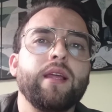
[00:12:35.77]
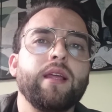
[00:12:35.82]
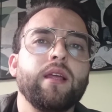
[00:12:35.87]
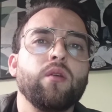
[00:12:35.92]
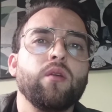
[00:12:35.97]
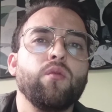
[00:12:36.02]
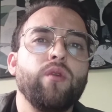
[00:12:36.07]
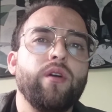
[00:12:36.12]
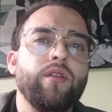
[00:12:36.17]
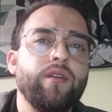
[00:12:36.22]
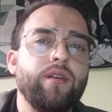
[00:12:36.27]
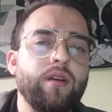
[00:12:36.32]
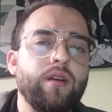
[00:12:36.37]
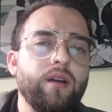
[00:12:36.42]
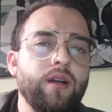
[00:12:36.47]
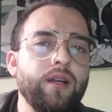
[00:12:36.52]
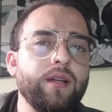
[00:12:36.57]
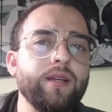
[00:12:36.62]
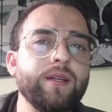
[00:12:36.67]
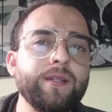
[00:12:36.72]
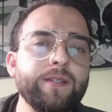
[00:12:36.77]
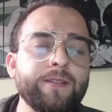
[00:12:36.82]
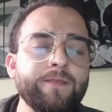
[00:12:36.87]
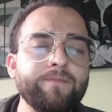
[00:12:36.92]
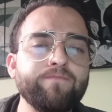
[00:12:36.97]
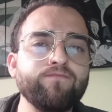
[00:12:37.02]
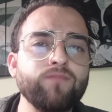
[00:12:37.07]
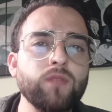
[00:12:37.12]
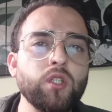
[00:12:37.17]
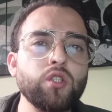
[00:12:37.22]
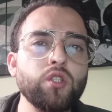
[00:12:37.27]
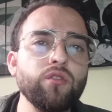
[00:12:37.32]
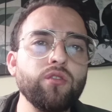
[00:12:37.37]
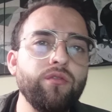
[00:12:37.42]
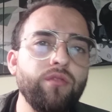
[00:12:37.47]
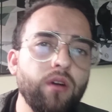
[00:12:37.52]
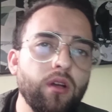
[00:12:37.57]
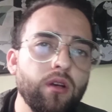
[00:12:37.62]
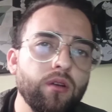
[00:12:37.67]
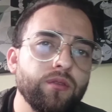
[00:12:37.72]
Whether you
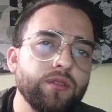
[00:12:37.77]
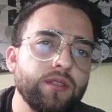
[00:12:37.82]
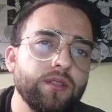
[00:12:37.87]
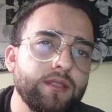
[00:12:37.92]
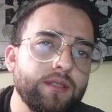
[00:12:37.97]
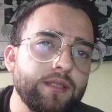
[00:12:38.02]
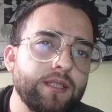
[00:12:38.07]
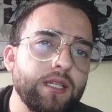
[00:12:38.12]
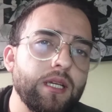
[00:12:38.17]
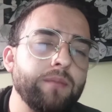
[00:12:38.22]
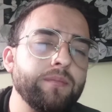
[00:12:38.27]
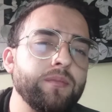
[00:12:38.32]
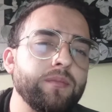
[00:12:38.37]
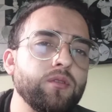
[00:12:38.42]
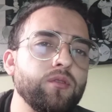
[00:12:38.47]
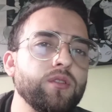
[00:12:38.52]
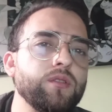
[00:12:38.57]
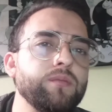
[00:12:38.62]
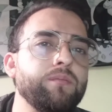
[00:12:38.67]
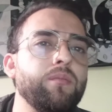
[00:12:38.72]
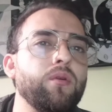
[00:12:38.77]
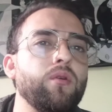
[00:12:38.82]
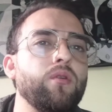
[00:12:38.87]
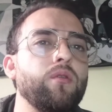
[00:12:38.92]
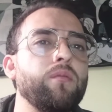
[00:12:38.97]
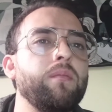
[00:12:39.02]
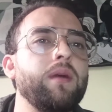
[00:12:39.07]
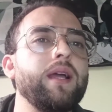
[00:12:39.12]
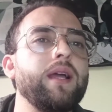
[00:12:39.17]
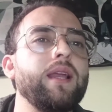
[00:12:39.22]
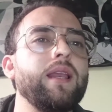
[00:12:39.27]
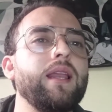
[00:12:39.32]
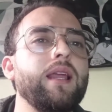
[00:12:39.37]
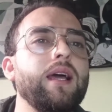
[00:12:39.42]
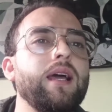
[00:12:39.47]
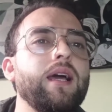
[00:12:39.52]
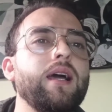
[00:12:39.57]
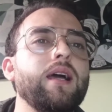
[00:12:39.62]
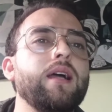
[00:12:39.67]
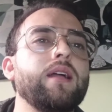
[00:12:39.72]
follow the step to export by
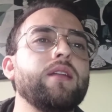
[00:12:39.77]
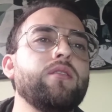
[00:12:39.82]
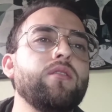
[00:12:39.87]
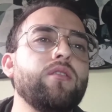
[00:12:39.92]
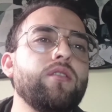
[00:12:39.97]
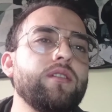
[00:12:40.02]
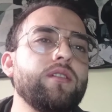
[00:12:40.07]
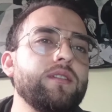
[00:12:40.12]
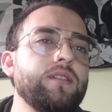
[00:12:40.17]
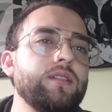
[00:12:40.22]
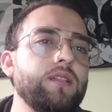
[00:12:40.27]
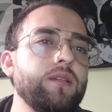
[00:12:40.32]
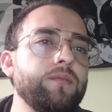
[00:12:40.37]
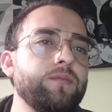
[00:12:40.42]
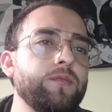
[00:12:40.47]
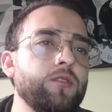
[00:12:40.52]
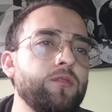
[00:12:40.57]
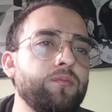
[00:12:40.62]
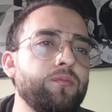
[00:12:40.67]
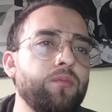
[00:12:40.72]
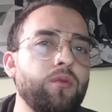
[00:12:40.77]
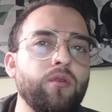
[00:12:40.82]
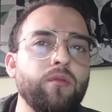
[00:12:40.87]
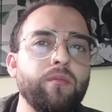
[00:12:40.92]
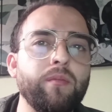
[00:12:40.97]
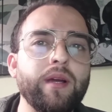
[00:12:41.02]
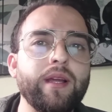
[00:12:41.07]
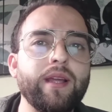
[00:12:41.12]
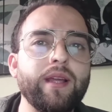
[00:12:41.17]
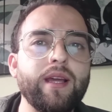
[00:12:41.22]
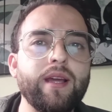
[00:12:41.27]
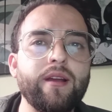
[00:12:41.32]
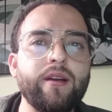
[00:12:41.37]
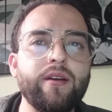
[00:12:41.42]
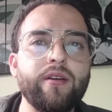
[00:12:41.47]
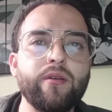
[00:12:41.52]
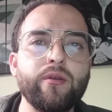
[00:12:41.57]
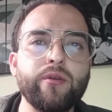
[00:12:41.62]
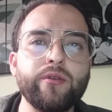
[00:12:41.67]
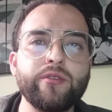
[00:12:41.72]
land or the step to export by
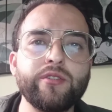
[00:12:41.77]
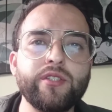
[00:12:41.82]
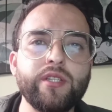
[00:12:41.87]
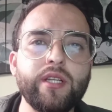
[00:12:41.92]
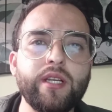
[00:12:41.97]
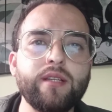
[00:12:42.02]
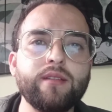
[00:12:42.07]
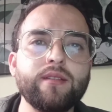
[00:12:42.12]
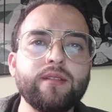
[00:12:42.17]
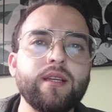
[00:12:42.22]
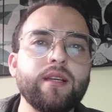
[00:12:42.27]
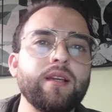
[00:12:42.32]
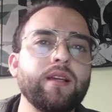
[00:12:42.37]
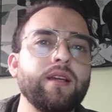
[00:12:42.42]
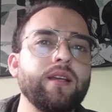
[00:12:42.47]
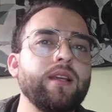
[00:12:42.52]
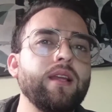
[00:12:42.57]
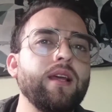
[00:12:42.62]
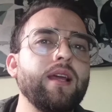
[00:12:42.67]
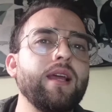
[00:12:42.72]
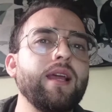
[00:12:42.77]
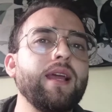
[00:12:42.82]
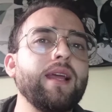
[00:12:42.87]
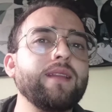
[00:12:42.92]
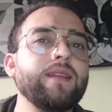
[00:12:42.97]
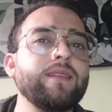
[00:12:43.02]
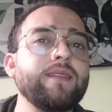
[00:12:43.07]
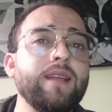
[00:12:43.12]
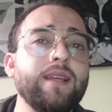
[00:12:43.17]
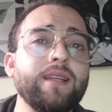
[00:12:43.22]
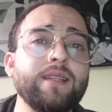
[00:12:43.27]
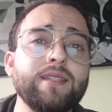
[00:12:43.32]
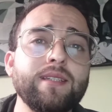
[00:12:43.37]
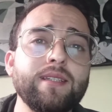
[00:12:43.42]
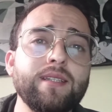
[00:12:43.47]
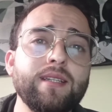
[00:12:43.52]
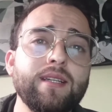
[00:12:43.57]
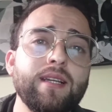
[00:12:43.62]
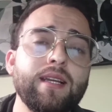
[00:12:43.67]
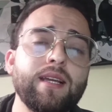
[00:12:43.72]
air or sea, taking
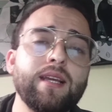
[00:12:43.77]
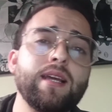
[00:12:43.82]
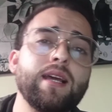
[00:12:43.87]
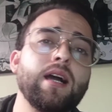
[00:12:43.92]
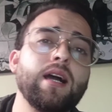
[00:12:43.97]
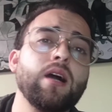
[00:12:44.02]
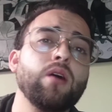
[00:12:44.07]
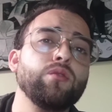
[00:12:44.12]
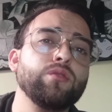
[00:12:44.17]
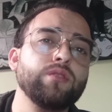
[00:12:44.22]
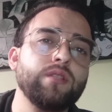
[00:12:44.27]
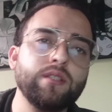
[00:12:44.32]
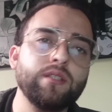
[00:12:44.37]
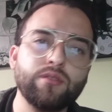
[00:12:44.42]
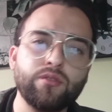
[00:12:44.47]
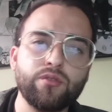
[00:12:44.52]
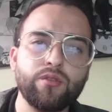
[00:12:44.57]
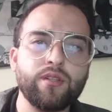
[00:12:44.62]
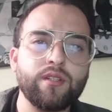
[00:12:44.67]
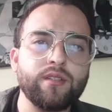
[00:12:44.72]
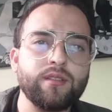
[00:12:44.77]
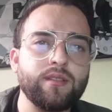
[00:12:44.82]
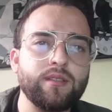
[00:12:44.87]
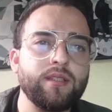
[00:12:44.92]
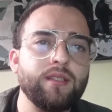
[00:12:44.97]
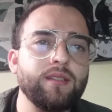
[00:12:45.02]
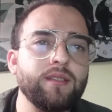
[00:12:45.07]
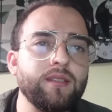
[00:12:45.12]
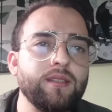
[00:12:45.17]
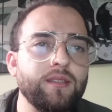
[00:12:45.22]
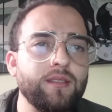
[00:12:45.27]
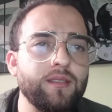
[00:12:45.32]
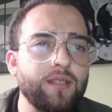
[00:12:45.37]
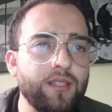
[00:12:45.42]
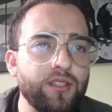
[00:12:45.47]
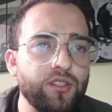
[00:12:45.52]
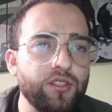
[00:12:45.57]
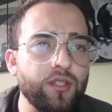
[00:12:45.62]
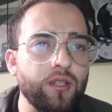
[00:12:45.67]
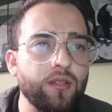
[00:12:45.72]
out insurance is
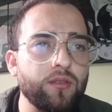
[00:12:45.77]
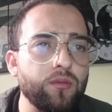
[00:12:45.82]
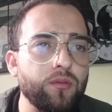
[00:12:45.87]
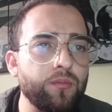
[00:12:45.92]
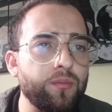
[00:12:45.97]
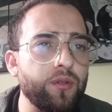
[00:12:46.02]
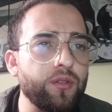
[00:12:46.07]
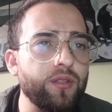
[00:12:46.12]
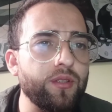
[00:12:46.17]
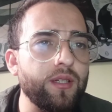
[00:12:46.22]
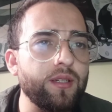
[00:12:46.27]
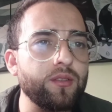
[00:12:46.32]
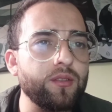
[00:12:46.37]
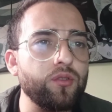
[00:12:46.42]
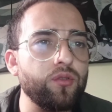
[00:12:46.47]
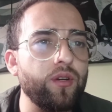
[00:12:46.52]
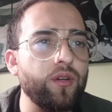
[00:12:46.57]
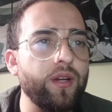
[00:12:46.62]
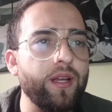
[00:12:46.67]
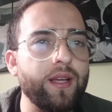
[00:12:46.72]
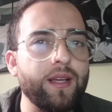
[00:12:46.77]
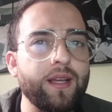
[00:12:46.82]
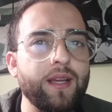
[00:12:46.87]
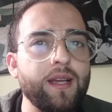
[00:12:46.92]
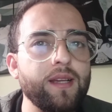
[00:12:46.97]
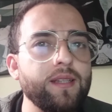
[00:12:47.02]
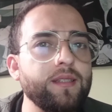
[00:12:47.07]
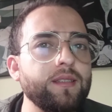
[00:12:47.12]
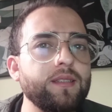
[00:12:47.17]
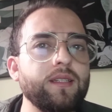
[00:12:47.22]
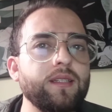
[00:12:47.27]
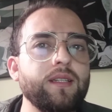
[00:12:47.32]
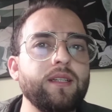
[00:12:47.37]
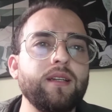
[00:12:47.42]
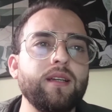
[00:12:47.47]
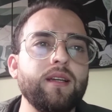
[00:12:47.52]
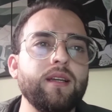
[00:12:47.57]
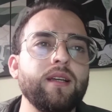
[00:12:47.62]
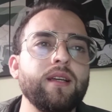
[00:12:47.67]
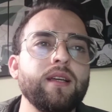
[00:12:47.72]
essential to protect you against
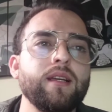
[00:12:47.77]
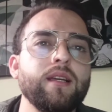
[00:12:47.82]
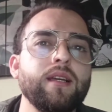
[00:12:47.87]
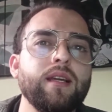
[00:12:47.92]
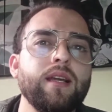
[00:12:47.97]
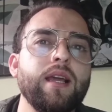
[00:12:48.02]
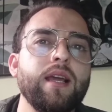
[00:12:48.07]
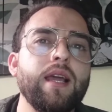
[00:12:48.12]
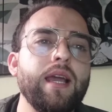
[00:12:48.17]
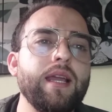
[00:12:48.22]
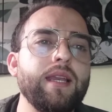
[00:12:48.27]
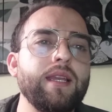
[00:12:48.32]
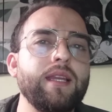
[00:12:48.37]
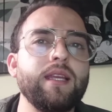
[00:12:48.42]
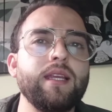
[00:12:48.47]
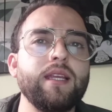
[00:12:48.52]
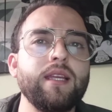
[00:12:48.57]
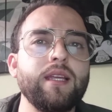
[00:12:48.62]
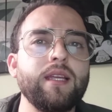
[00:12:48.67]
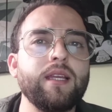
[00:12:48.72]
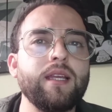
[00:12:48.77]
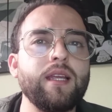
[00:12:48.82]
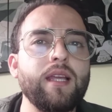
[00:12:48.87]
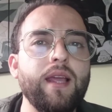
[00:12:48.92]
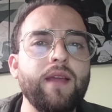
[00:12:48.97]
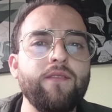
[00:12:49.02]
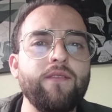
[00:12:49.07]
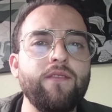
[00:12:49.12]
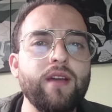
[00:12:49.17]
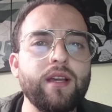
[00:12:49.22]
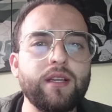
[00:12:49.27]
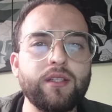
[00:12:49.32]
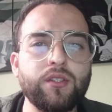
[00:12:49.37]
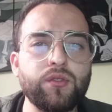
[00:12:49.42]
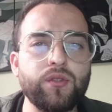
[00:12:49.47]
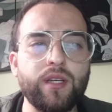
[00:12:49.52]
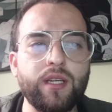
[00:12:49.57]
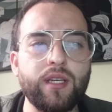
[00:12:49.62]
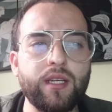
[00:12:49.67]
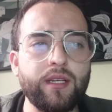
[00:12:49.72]
any
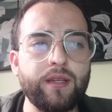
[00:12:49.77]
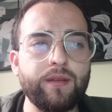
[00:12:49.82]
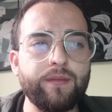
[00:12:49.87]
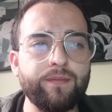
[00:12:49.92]
eventuality.